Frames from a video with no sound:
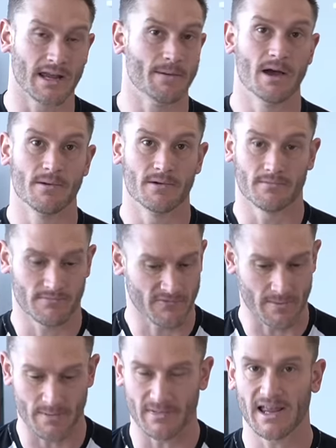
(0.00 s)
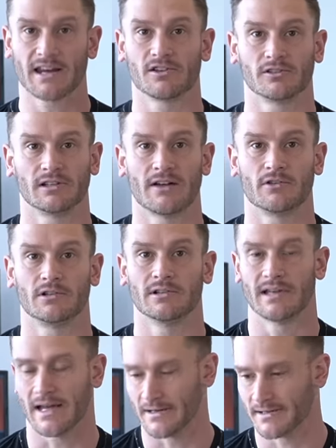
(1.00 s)
Okay, from a molecular
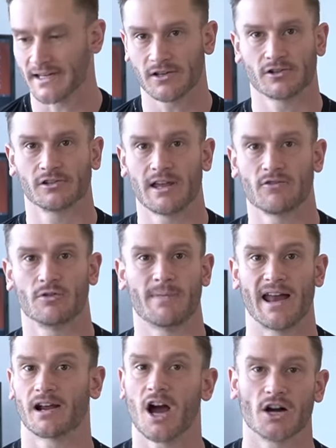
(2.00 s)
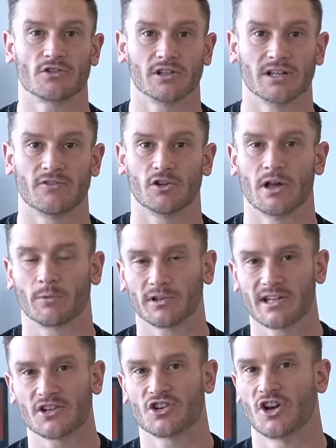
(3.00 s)
level, at a cellular level, mitochondrial level, and we'll
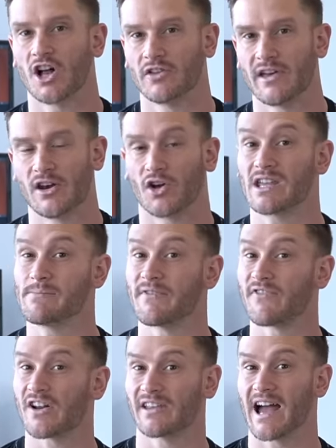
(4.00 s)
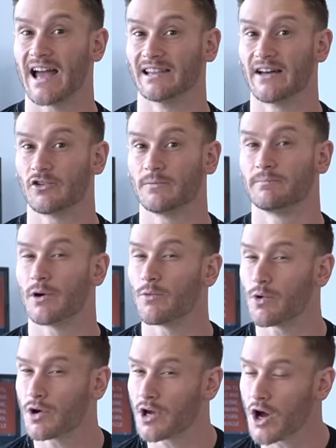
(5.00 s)
touch on all of it and I'll keep it fairly high level, but
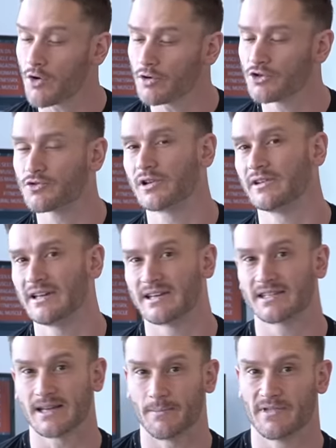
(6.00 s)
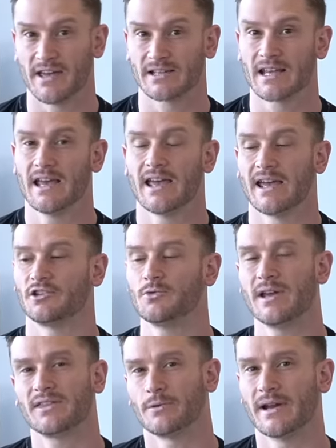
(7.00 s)
we'll go and drill into some things. Hey,
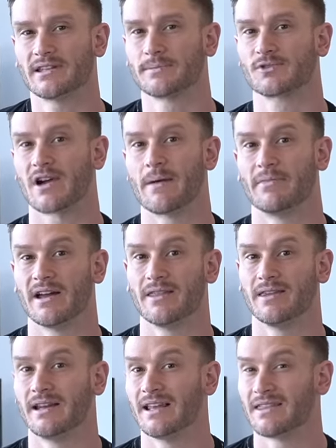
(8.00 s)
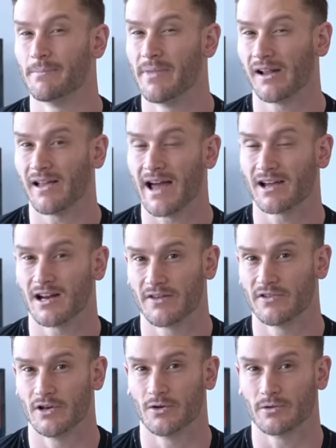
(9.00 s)
do hit the red subscribe button and then hit the bell icon
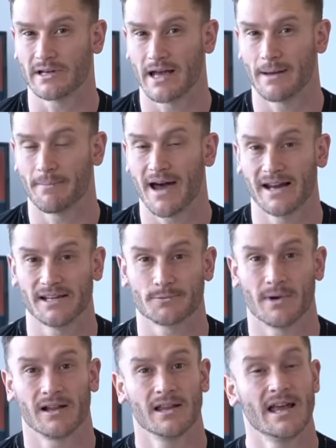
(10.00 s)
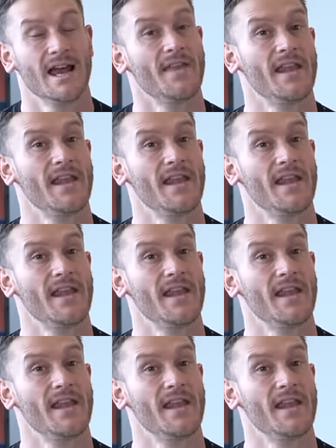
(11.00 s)
if you don't uh, mind as well.